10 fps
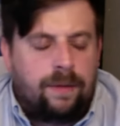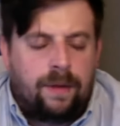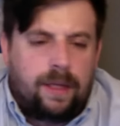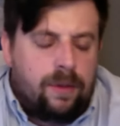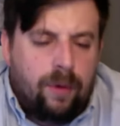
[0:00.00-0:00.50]

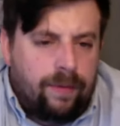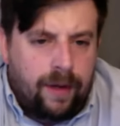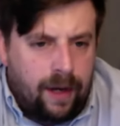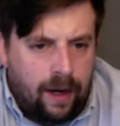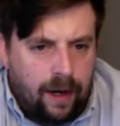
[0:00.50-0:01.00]
that they do every
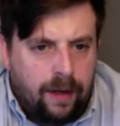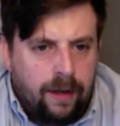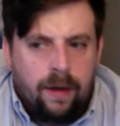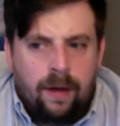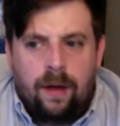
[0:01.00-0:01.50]
day,
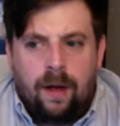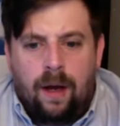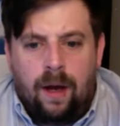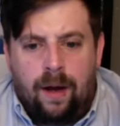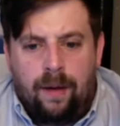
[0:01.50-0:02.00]

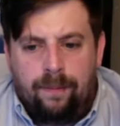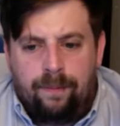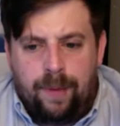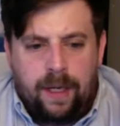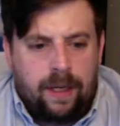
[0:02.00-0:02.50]

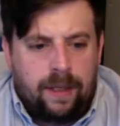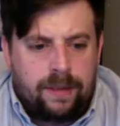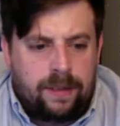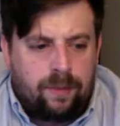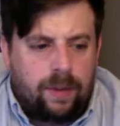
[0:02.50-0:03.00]
because
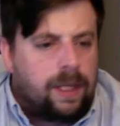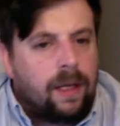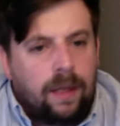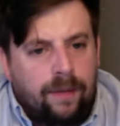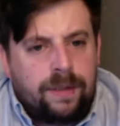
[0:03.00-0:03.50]
it's what they
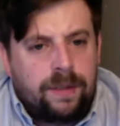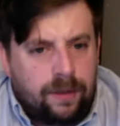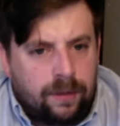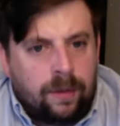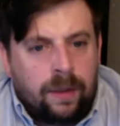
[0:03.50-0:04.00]
love to do.